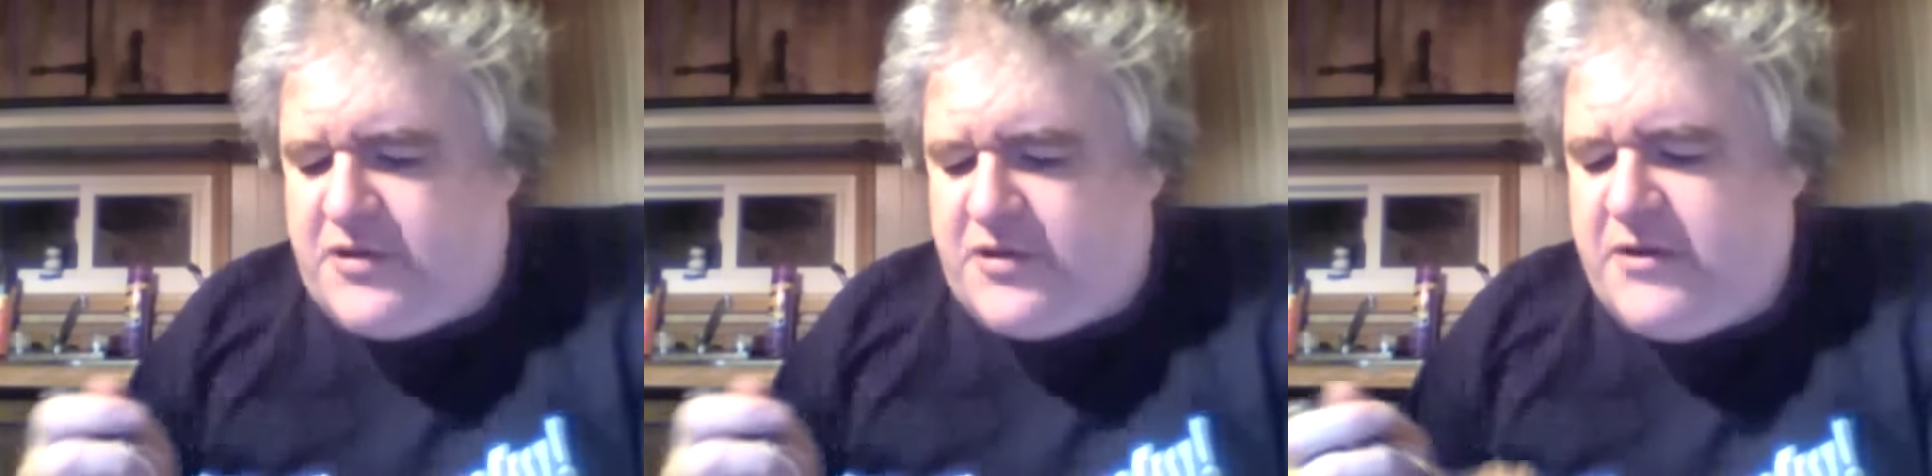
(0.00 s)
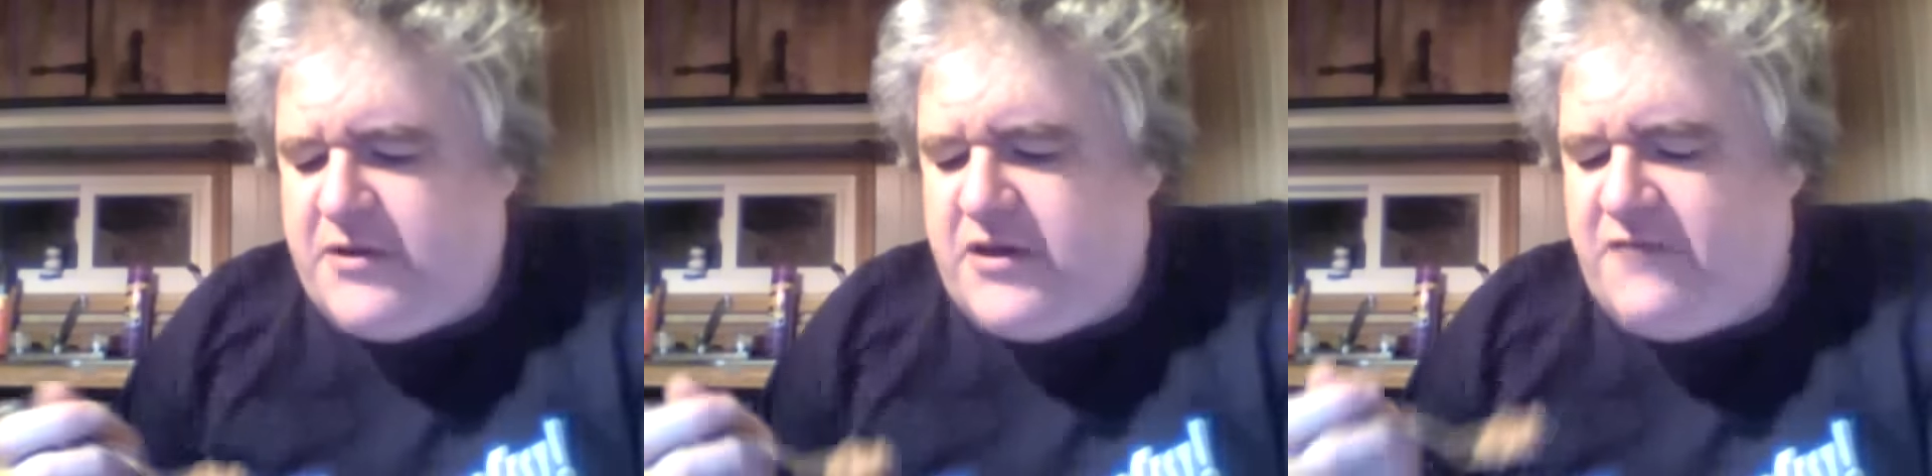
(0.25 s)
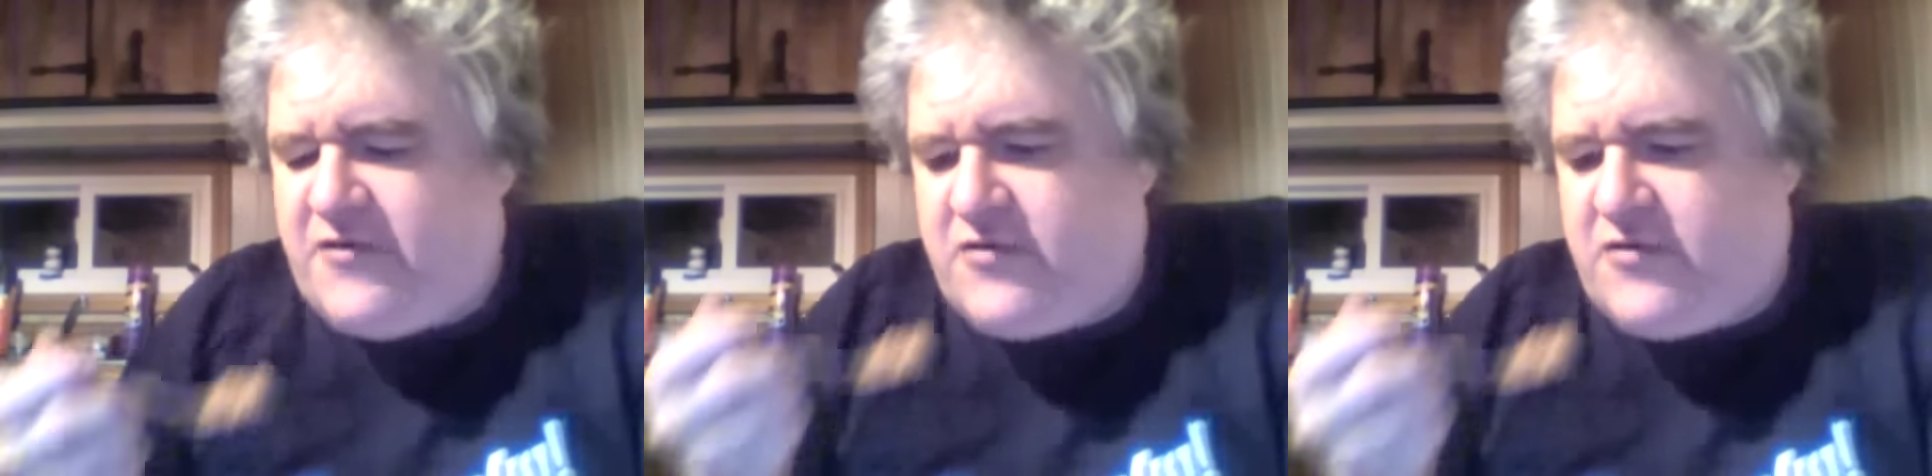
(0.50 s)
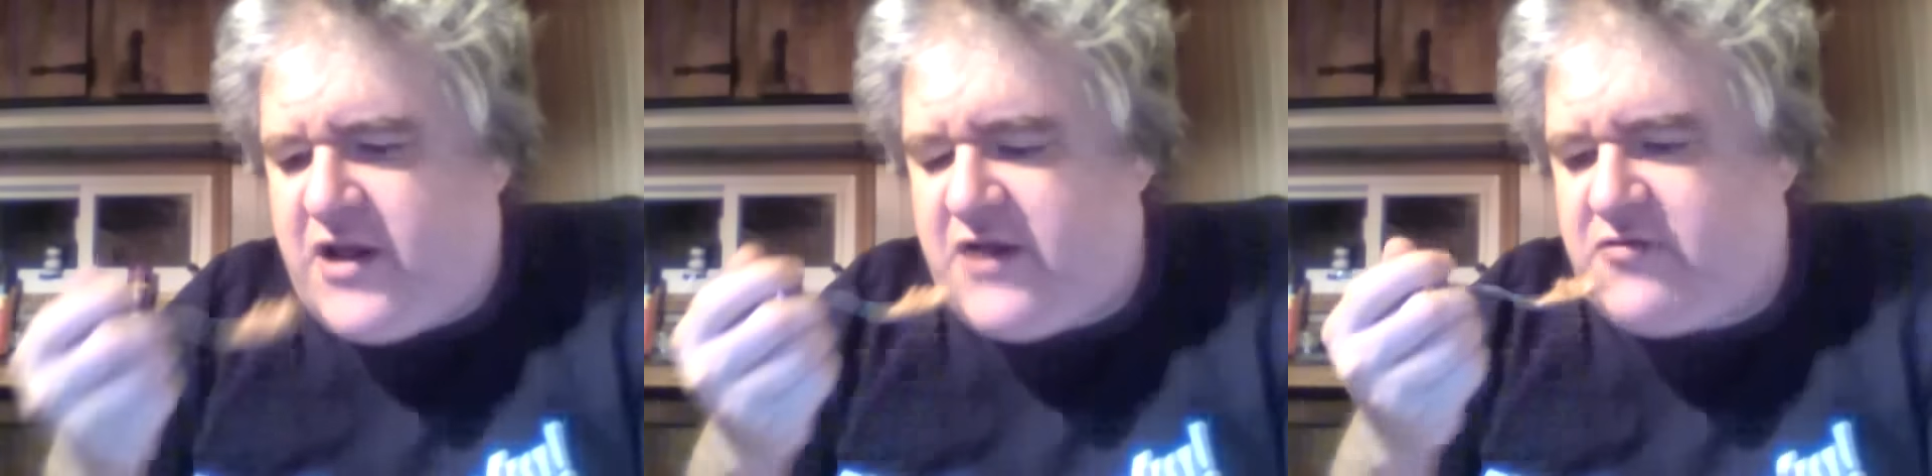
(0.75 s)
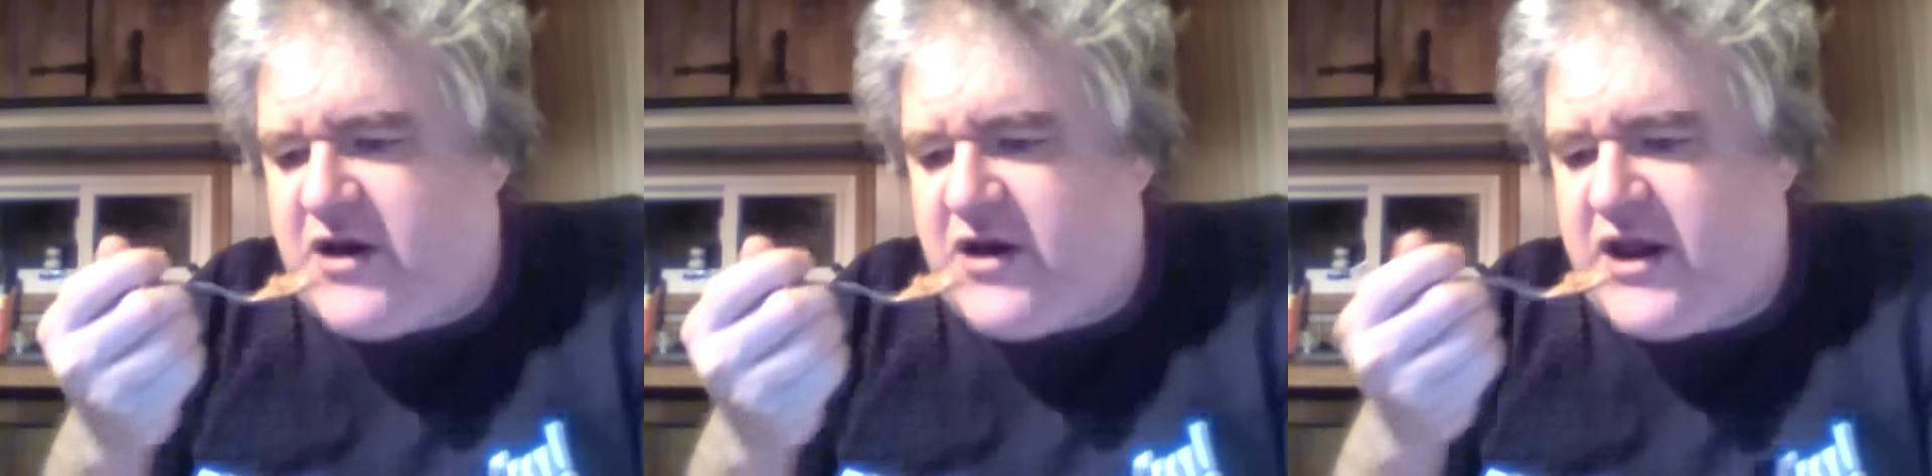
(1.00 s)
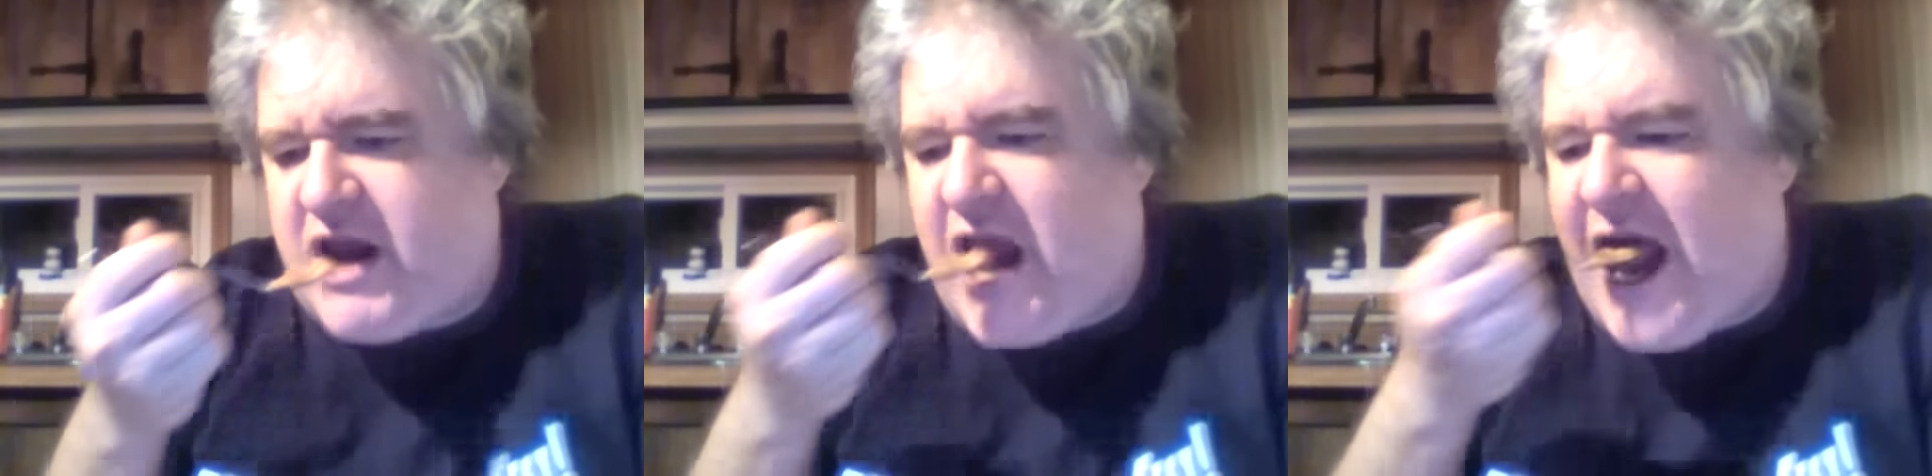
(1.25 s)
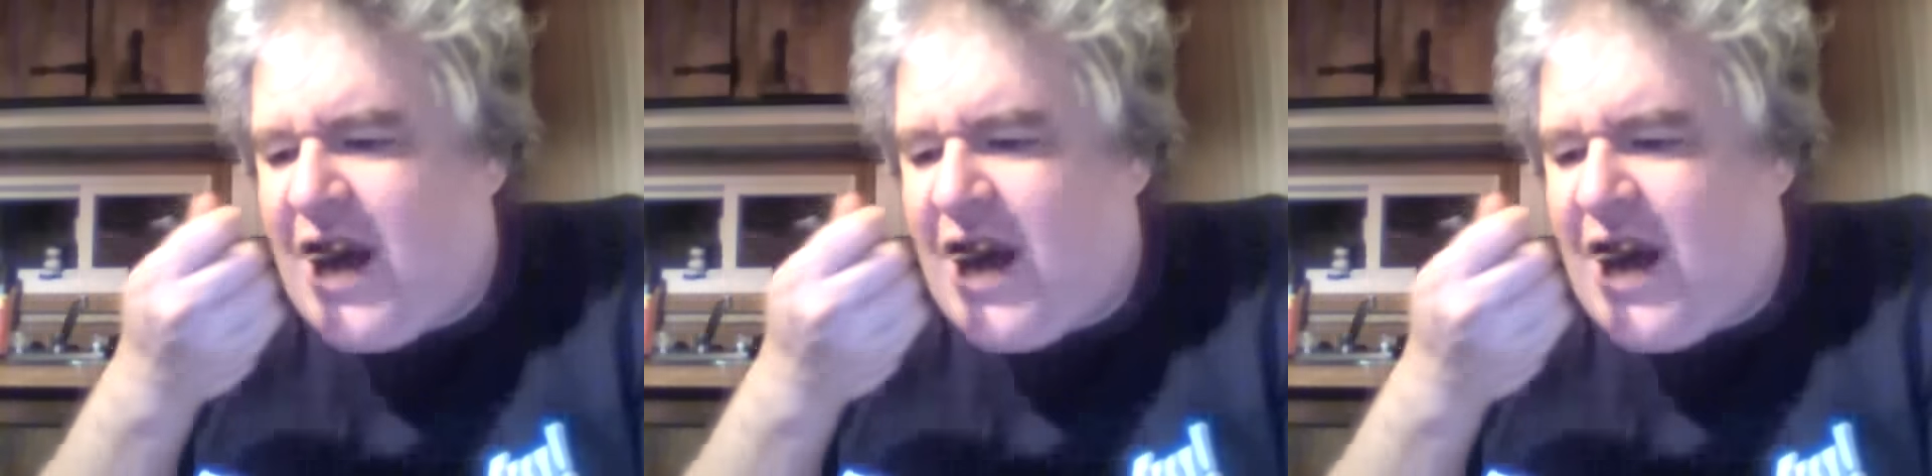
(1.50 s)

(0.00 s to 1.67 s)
Let me see if I try, I try it again.